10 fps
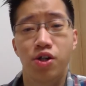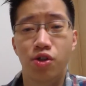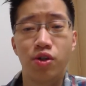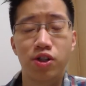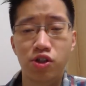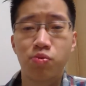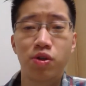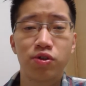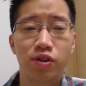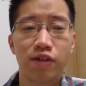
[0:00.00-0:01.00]
So I just
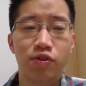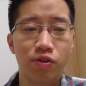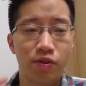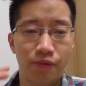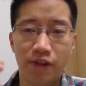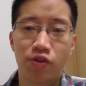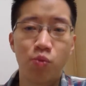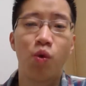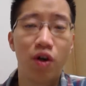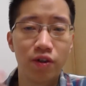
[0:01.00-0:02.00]
want to give you, if
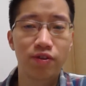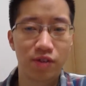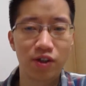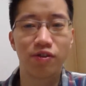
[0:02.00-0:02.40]
you want,